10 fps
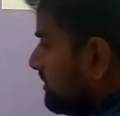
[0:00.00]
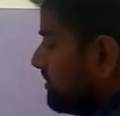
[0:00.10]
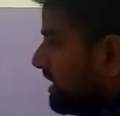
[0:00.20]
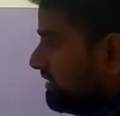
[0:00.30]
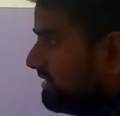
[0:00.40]

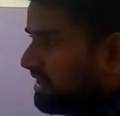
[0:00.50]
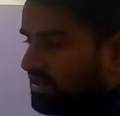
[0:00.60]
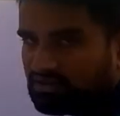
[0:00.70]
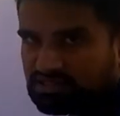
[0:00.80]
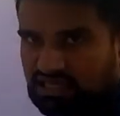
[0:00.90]
okay, and they are
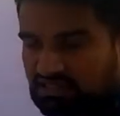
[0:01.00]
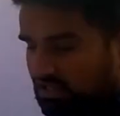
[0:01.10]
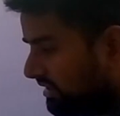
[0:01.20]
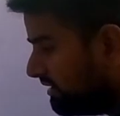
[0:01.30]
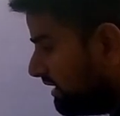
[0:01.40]

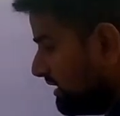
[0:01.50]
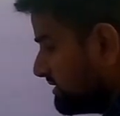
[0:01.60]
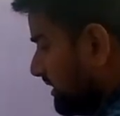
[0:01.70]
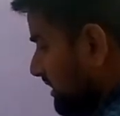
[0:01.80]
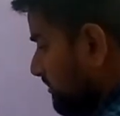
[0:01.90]
intersecting at a
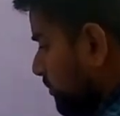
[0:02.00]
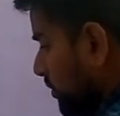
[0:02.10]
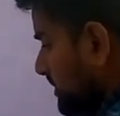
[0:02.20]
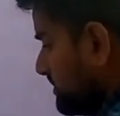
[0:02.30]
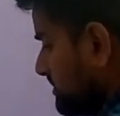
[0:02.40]
certain
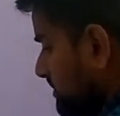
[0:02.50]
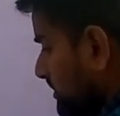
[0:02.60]
point,